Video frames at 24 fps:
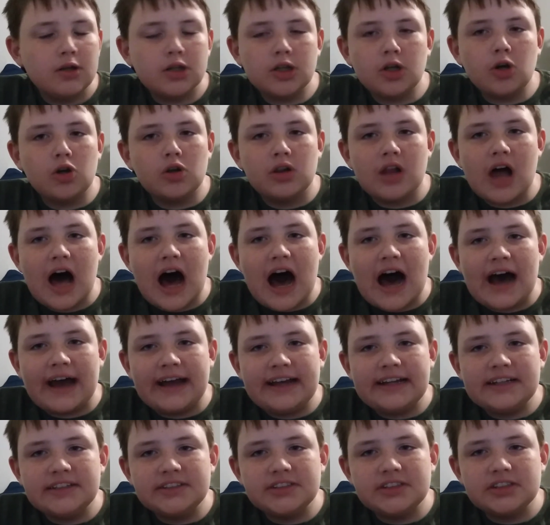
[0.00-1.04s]
They're
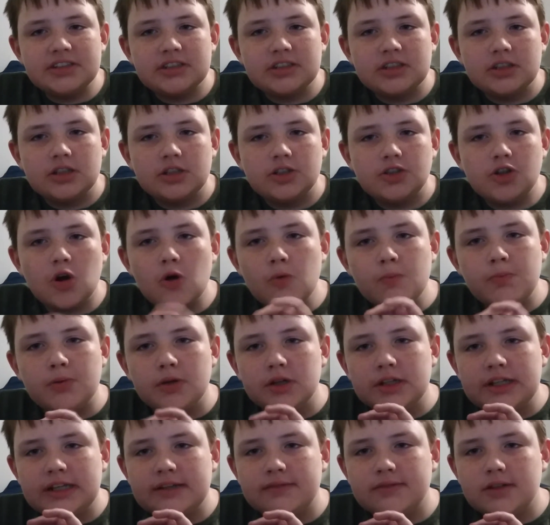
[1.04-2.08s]
lies. Don't
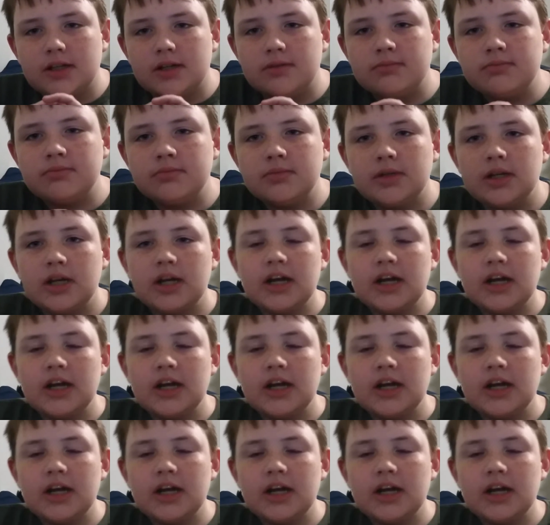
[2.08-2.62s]
believe them.